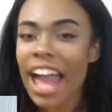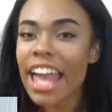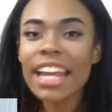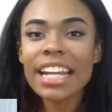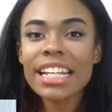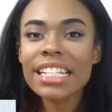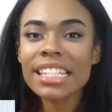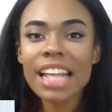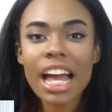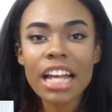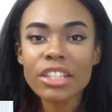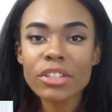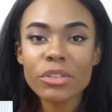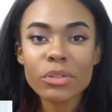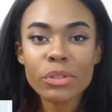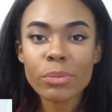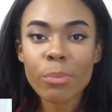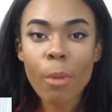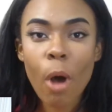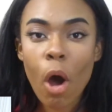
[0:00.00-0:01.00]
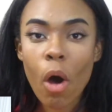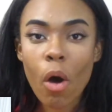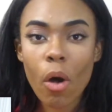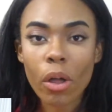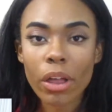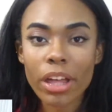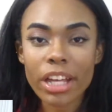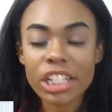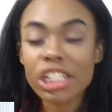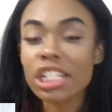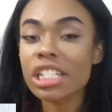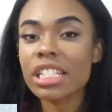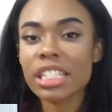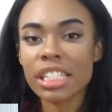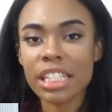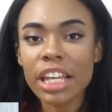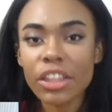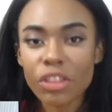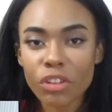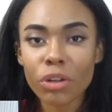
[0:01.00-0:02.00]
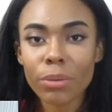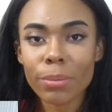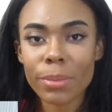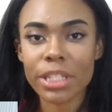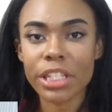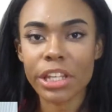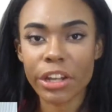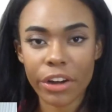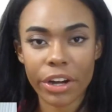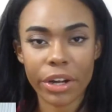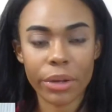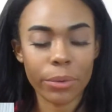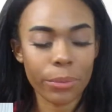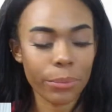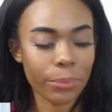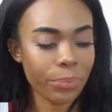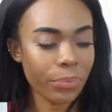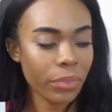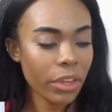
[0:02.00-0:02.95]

And it's not too small, it's just see-through material.